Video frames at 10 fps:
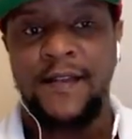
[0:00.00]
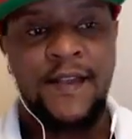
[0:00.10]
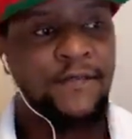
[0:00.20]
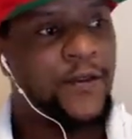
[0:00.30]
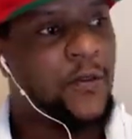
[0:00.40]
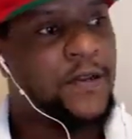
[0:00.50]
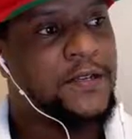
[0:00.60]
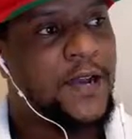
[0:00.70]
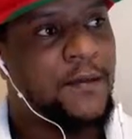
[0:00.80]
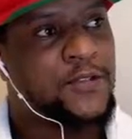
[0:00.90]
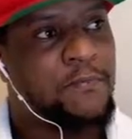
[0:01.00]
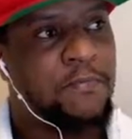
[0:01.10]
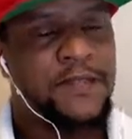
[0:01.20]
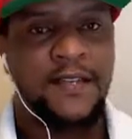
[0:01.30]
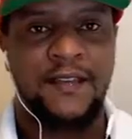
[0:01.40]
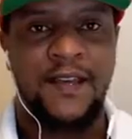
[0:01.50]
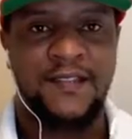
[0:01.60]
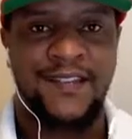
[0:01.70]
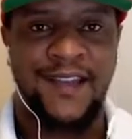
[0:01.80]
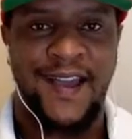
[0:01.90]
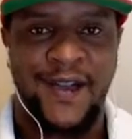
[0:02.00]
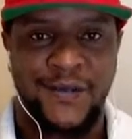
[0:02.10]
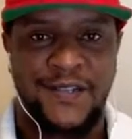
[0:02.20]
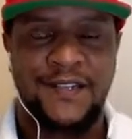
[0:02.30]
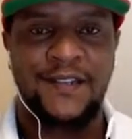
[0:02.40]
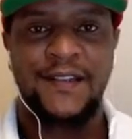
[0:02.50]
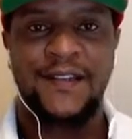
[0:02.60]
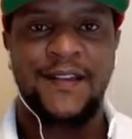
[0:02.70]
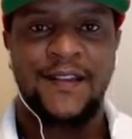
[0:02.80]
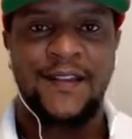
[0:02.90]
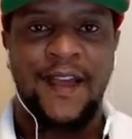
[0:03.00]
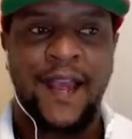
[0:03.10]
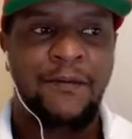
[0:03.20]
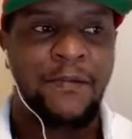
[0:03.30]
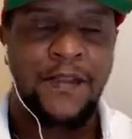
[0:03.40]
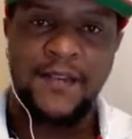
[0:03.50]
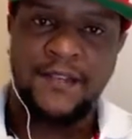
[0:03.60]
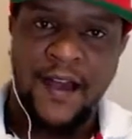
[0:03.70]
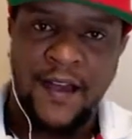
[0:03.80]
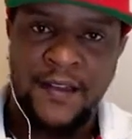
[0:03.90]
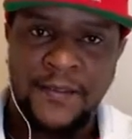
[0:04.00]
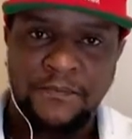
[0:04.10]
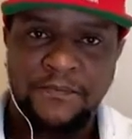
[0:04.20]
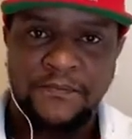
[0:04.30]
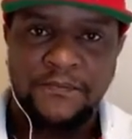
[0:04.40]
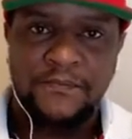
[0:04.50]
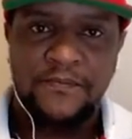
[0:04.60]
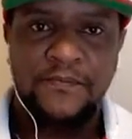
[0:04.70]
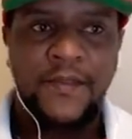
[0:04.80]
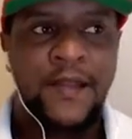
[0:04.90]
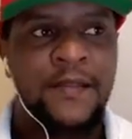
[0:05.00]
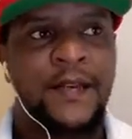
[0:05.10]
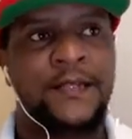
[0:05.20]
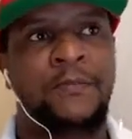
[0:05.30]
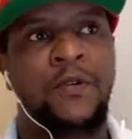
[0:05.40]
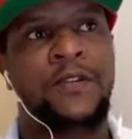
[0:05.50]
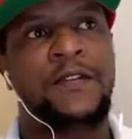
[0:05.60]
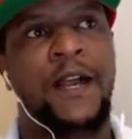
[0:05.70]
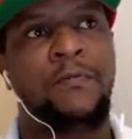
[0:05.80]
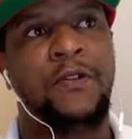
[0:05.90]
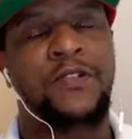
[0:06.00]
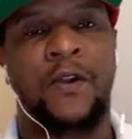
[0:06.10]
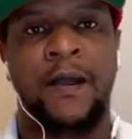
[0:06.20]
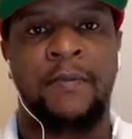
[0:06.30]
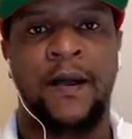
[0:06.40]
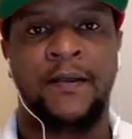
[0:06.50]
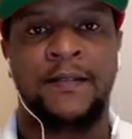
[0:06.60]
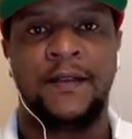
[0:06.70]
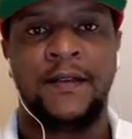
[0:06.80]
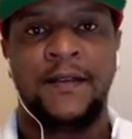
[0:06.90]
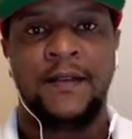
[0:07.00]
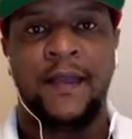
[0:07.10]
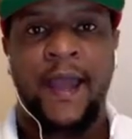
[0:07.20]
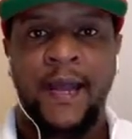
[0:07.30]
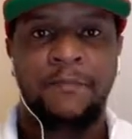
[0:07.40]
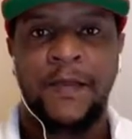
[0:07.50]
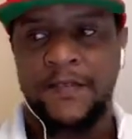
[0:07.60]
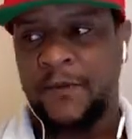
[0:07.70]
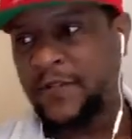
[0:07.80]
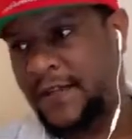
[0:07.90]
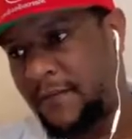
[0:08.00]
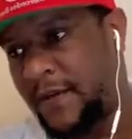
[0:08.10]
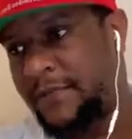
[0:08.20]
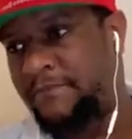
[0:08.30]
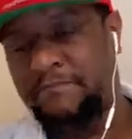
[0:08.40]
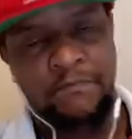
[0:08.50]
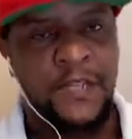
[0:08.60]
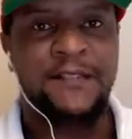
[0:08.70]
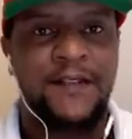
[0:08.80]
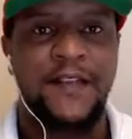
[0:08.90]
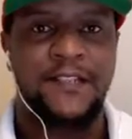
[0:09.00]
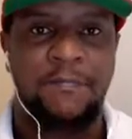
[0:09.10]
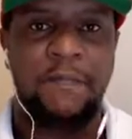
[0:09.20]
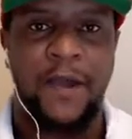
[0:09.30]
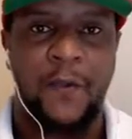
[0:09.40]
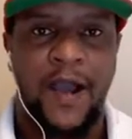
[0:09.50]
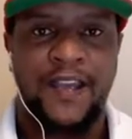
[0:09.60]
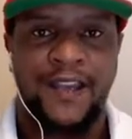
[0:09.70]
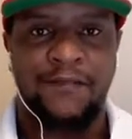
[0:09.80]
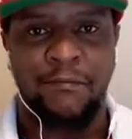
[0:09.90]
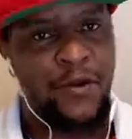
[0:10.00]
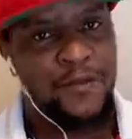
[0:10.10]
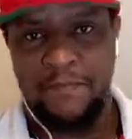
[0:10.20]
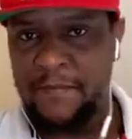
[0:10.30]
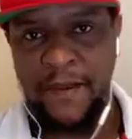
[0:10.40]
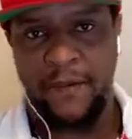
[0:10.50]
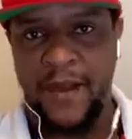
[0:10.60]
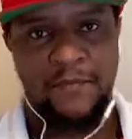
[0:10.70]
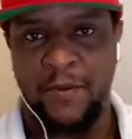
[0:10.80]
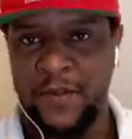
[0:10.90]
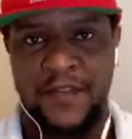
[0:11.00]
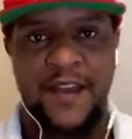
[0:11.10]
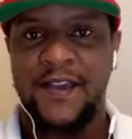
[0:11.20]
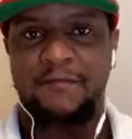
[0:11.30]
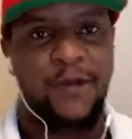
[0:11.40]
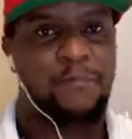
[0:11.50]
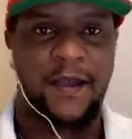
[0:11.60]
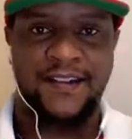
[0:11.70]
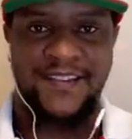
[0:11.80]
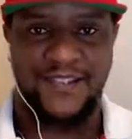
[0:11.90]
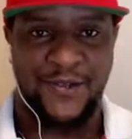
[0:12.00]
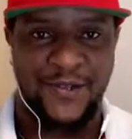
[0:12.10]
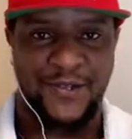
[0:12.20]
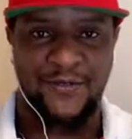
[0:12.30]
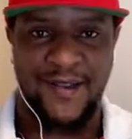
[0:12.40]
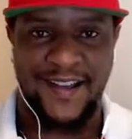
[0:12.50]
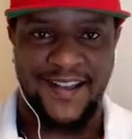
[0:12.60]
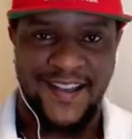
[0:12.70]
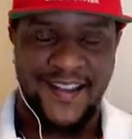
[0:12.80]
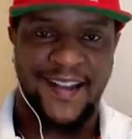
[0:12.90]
Even when it comes to basic things in the house, helping each other, that most couples talk about, helping it, because these days people are working, both people are working, both partners go to work.